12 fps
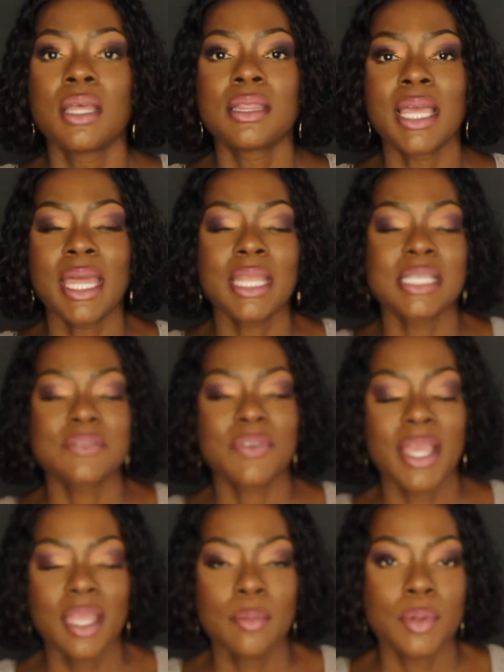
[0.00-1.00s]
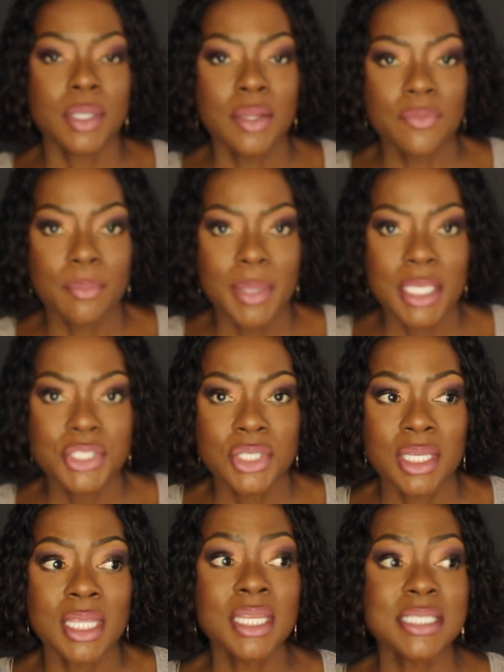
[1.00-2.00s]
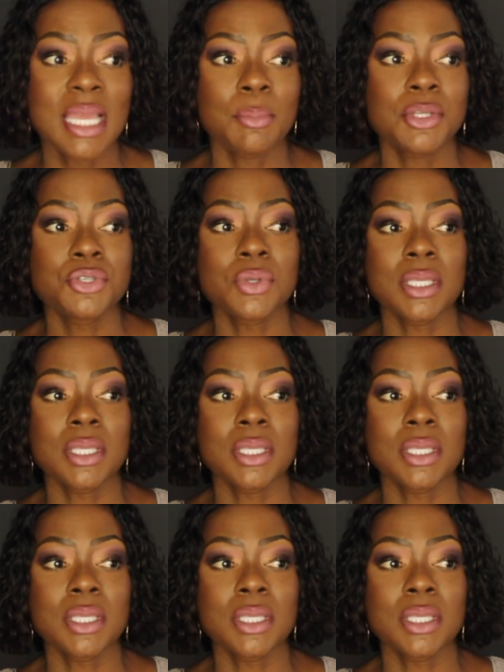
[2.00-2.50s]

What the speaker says: That is valuable information. Anytime that you